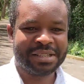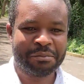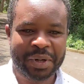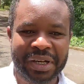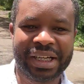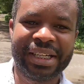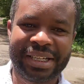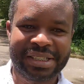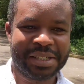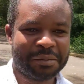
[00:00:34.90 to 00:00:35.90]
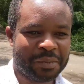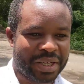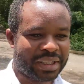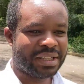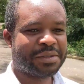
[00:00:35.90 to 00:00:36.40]
is about leadership
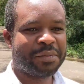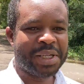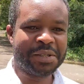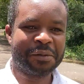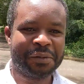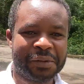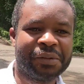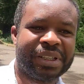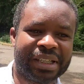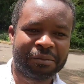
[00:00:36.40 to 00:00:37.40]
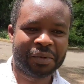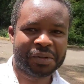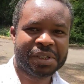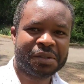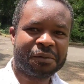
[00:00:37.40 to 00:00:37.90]
and the space of youth in the
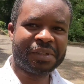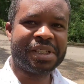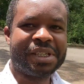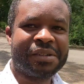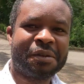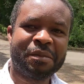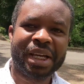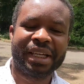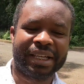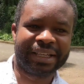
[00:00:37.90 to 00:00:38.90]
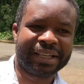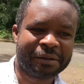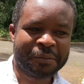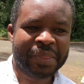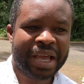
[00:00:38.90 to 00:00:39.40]
process of decision making
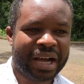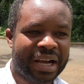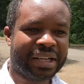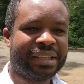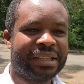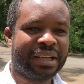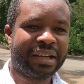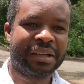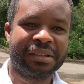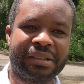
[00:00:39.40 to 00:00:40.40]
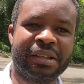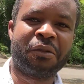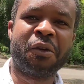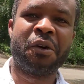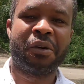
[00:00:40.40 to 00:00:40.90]
and uh, the
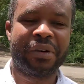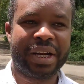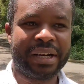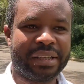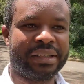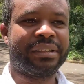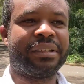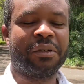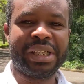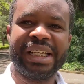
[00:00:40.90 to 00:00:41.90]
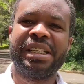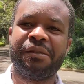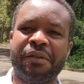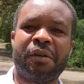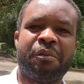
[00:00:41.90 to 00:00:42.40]
role um, in
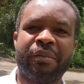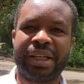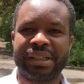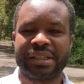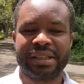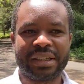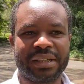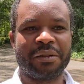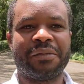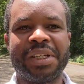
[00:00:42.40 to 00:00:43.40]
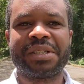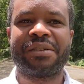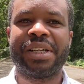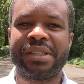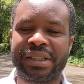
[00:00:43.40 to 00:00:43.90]
development uh, of
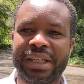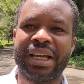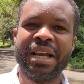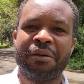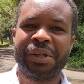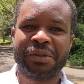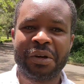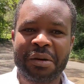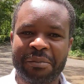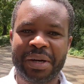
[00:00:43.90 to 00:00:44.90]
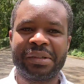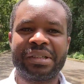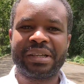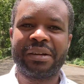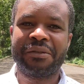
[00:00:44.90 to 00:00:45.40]
this region. We talk about
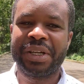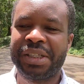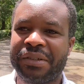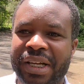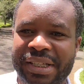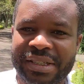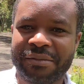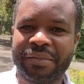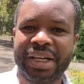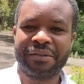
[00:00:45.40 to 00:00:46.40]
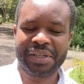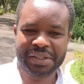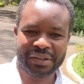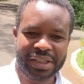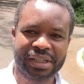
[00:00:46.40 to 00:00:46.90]
regionalism and
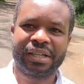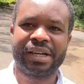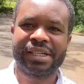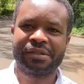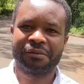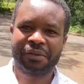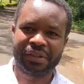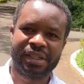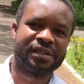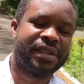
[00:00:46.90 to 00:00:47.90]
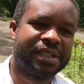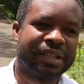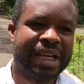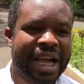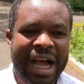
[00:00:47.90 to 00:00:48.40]
regional integration for this
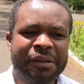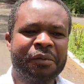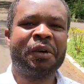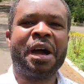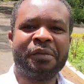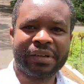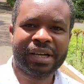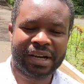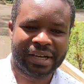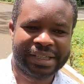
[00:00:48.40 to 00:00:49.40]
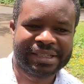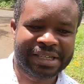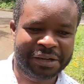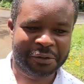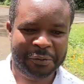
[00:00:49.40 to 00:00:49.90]
region and for Africa in
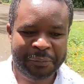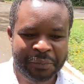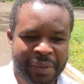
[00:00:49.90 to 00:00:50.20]
general.